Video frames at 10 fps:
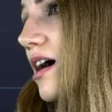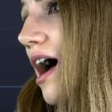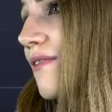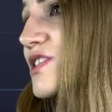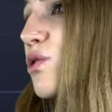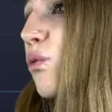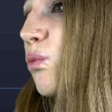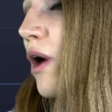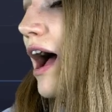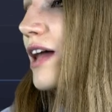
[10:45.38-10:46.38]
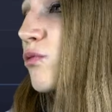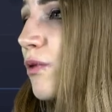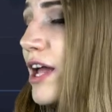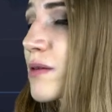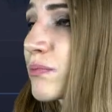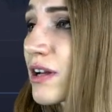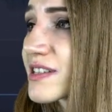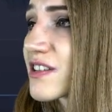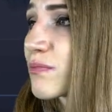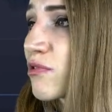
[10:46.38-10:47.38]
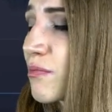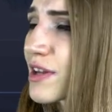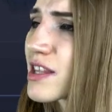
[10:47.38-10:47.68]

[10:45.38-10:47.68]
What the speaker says: After one way impulsive movement,